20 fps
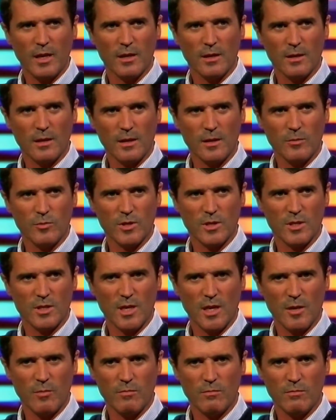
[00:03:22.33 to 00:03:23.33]
And yeah. it was the
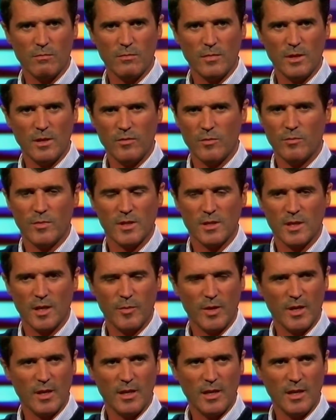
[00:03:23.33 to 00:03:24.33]
same, even my
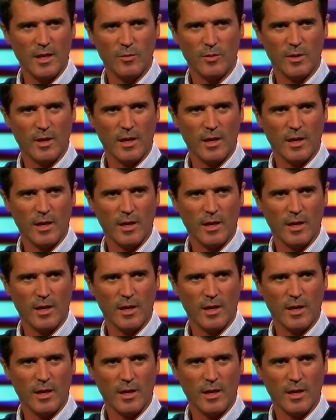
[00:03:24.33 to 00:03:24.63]
time at United